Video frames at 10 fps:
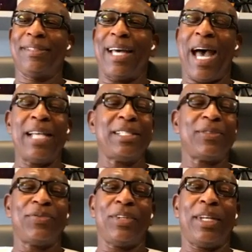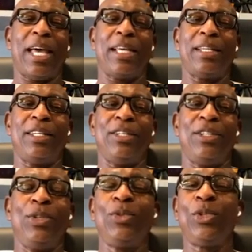I just feel like
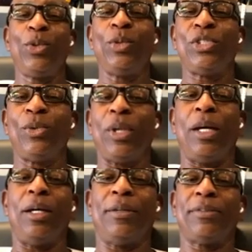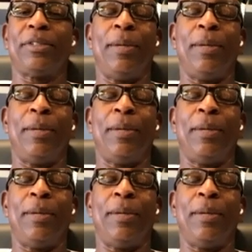you do what you love.